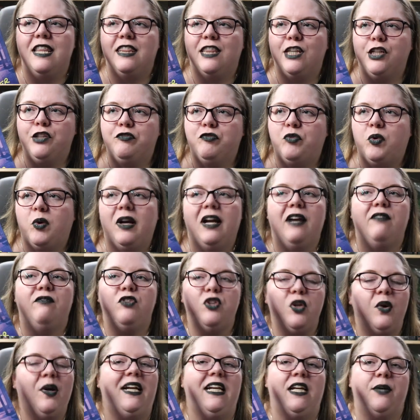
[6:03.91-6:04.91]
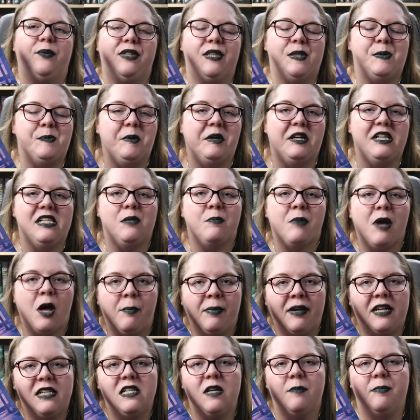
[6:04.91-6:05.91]
Therefore, I have no idea what this book is
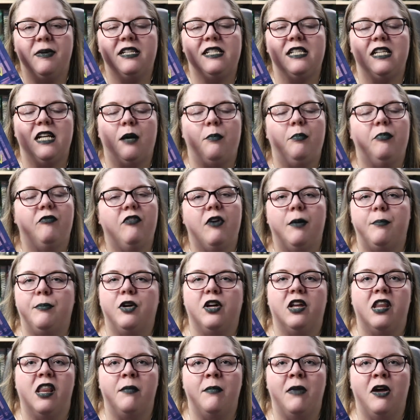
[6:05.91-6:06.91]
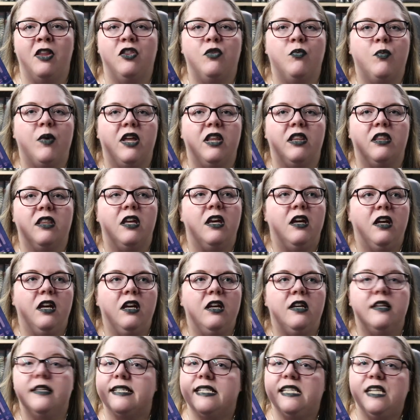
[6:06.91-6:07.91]
about because I picked it up from Book of the Month with
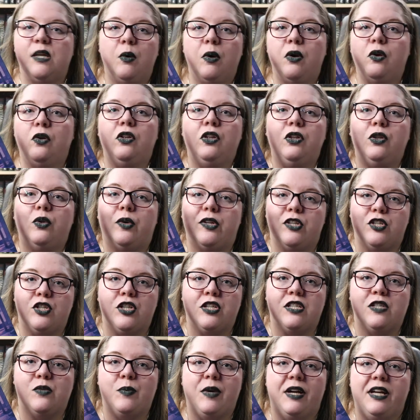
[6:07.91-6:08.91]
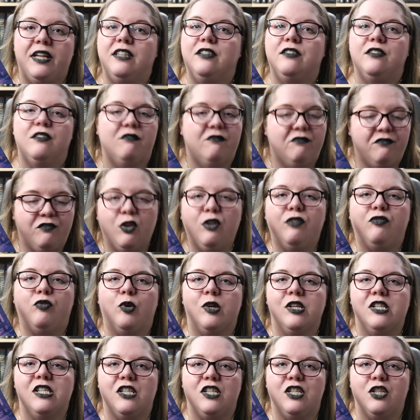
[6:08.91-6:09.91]
zero clue and just went full
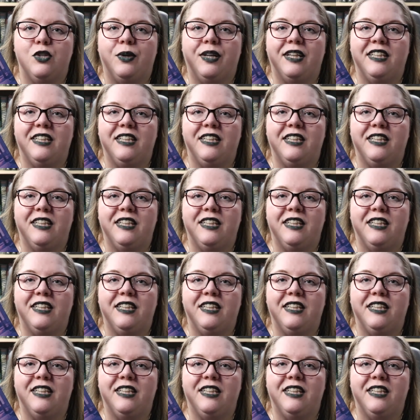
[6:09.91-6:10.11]
force into